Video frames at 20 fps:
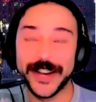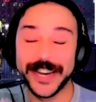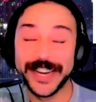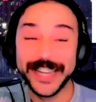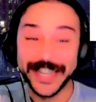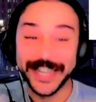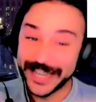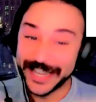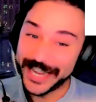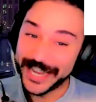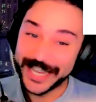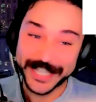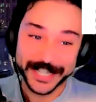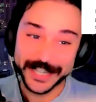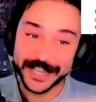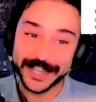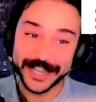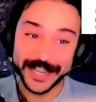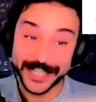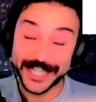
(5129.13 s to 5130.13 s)
It's a
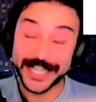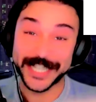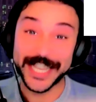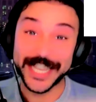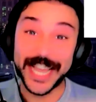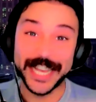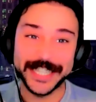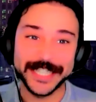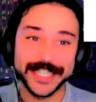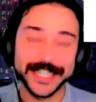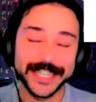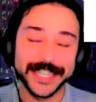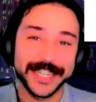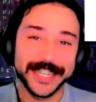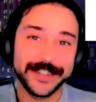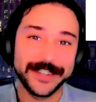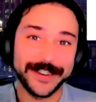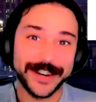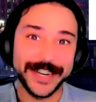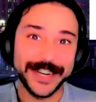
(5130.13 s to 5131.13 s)
sight,
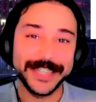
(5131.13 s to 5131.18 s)
right?